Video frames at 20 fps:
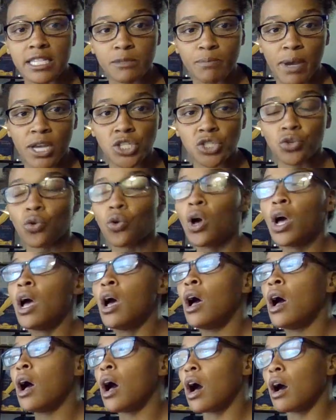special,
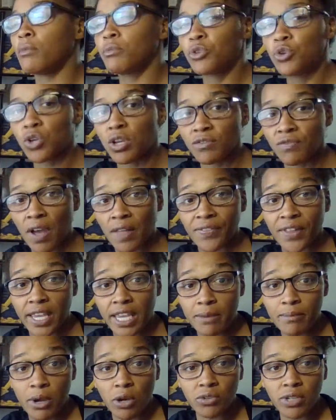you can find
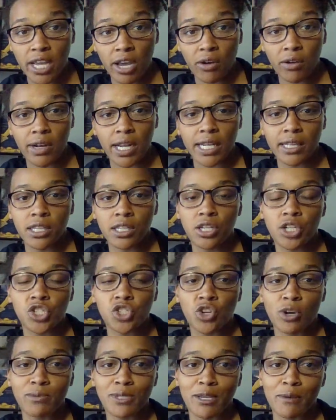the email down in the
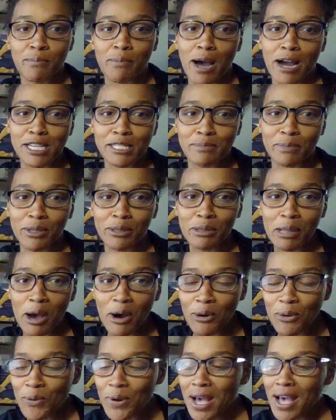description box
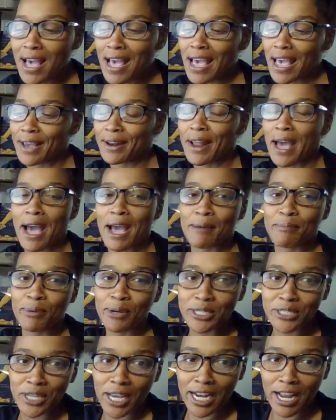below. And I
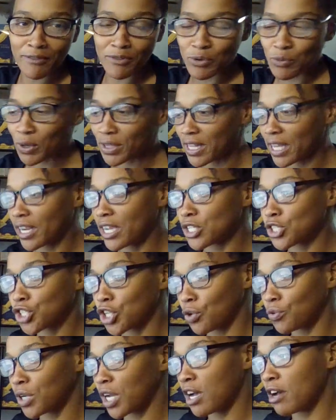appreciate everyone that has
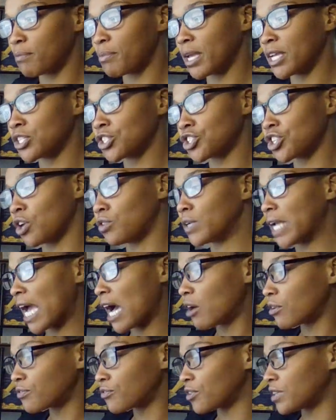showed up and showed
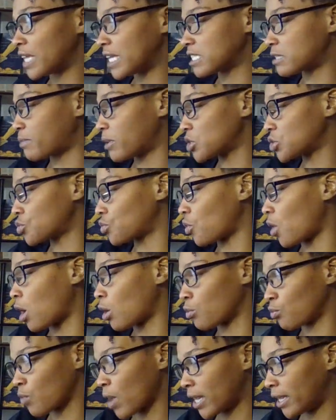out for that special
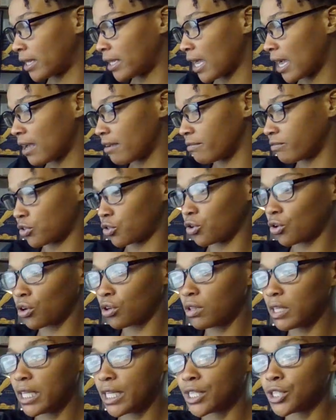already. I have
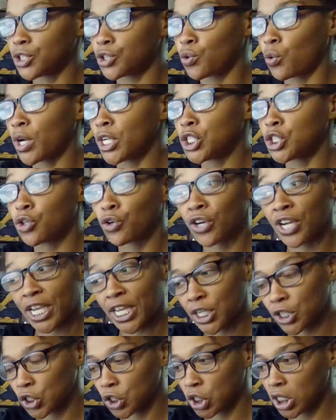thoroughly enjoyed your
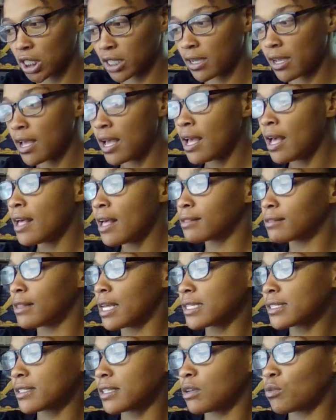energy.
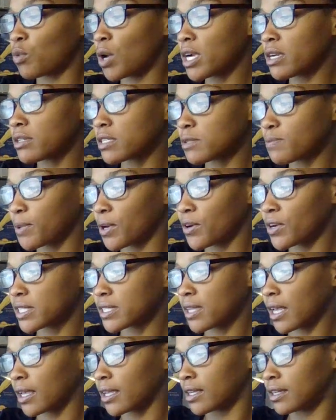Let's see, where is
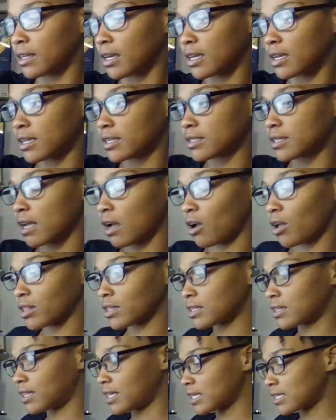spirit taking us
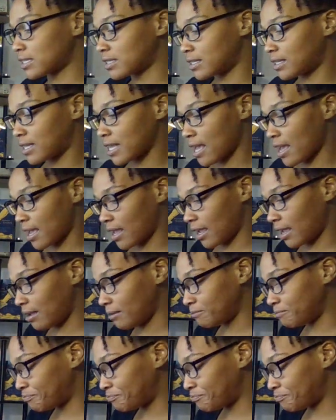on this day